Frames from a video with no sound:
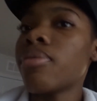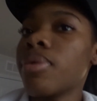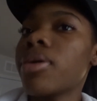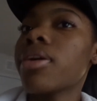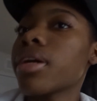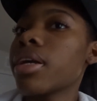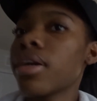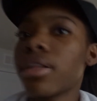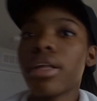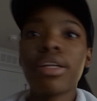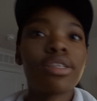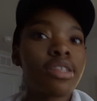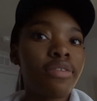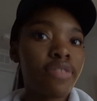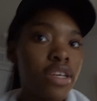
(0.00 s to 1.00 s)
We are getting a lot
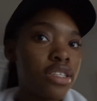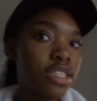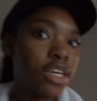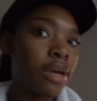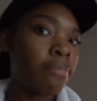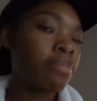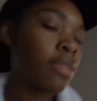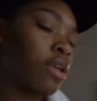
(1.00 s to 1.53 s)
of stuff done today.